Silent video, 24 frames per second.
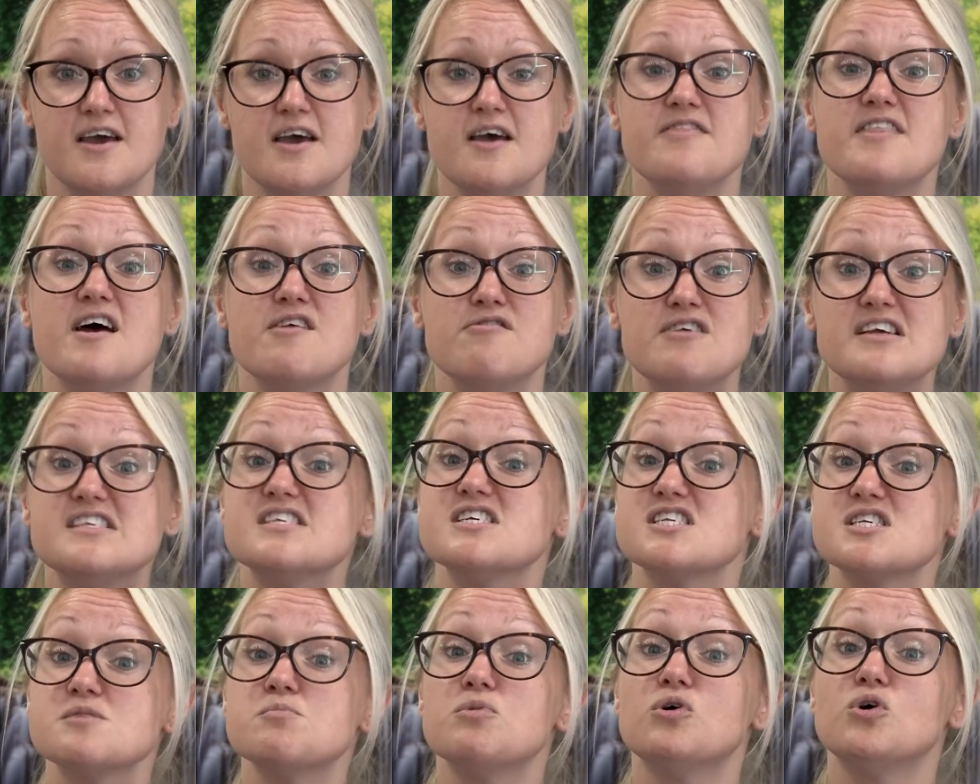There is a
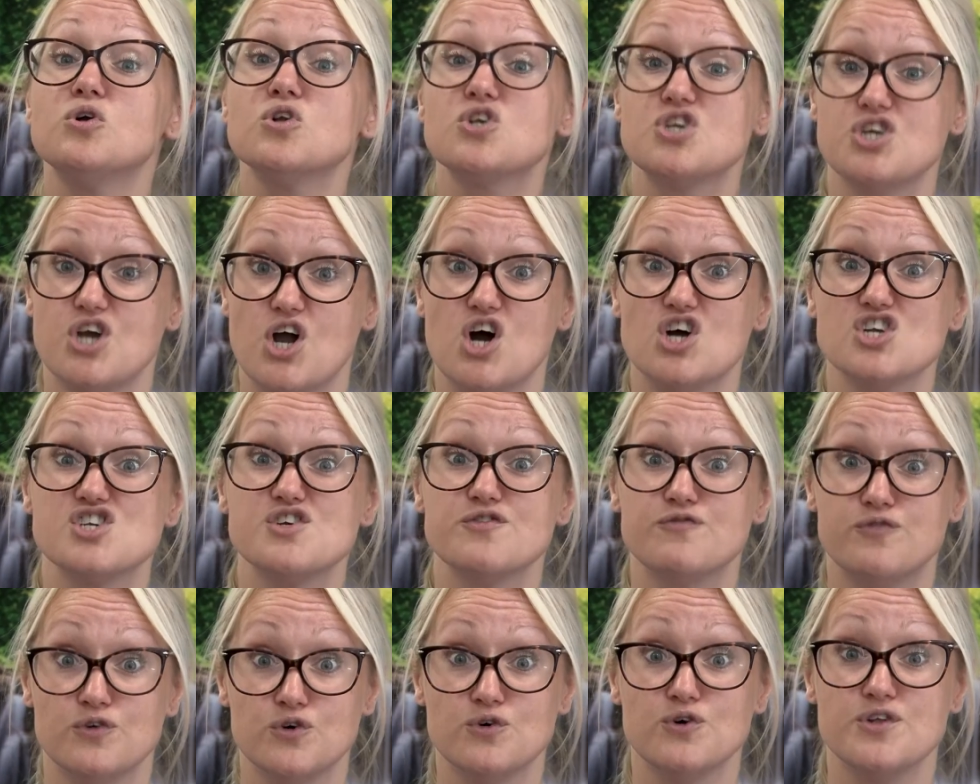small charge
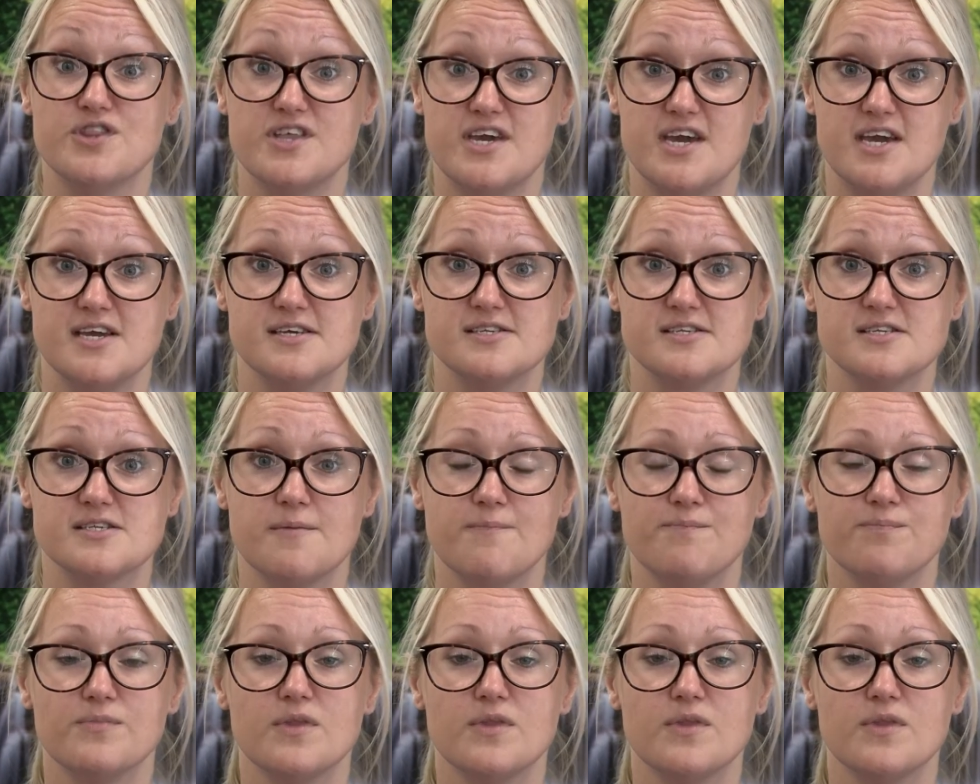for this.